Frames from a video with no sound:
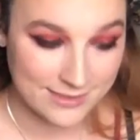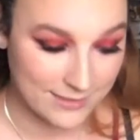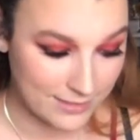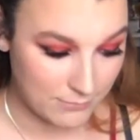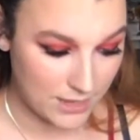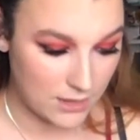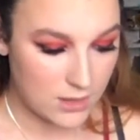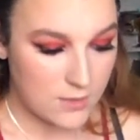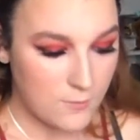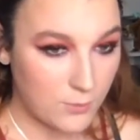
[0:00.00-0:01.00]
them in
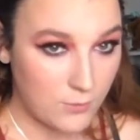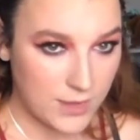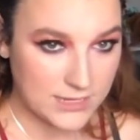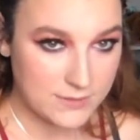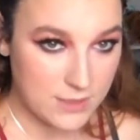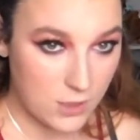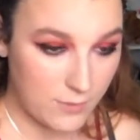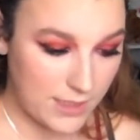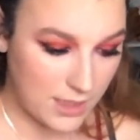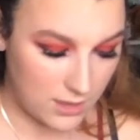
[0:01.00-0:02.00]
going to be
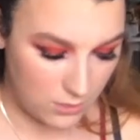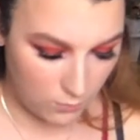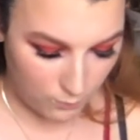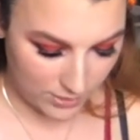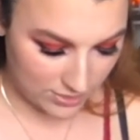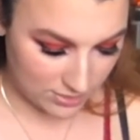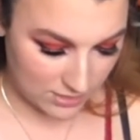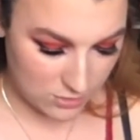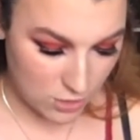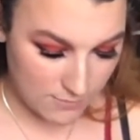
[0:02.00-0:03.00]
going in with
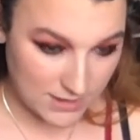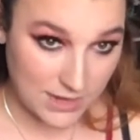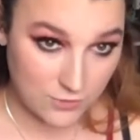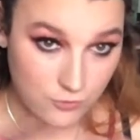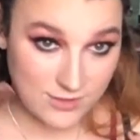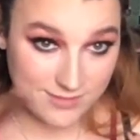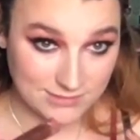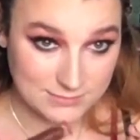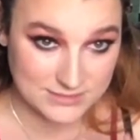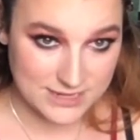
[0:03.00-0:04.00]
the Dominatrix
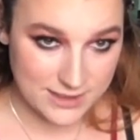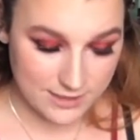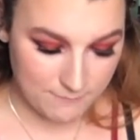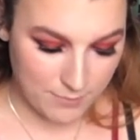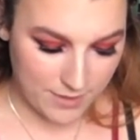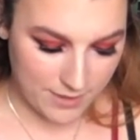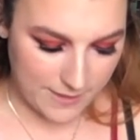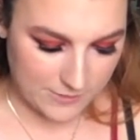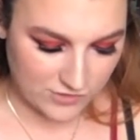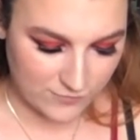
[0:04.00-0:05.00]
lipstick
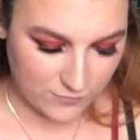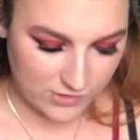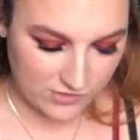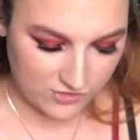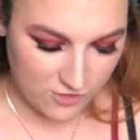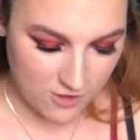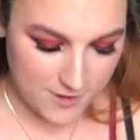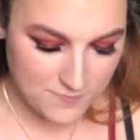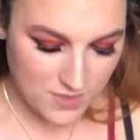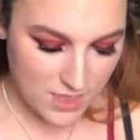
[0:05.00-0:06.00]
by Jeffree Star.
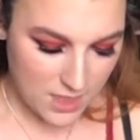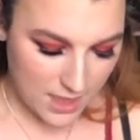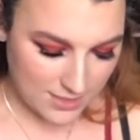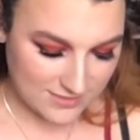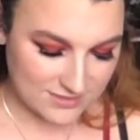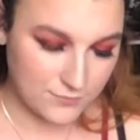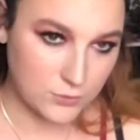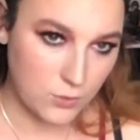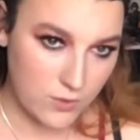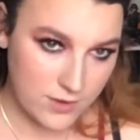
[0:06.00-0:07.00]
And the
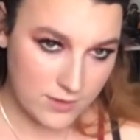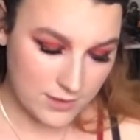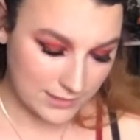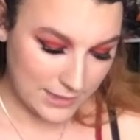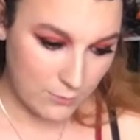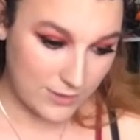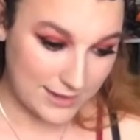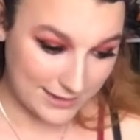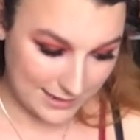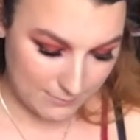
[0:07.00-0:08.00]
is
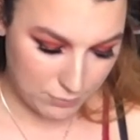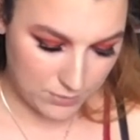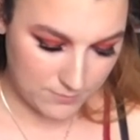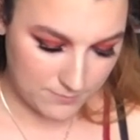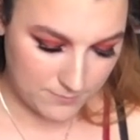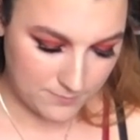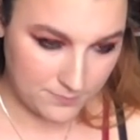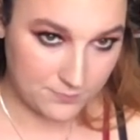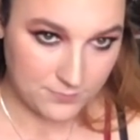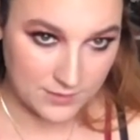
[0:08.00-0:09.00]
Liquid Lip.
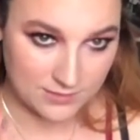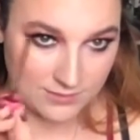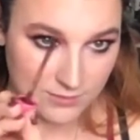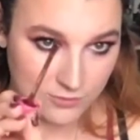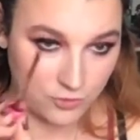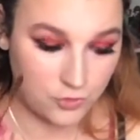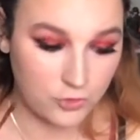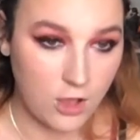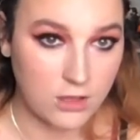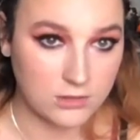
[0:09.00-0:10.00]
This is
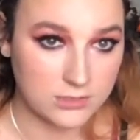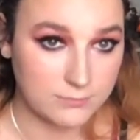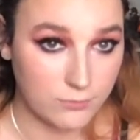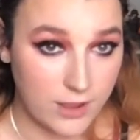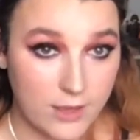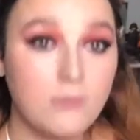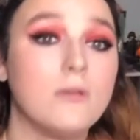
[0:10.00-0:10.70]
chocolate brown.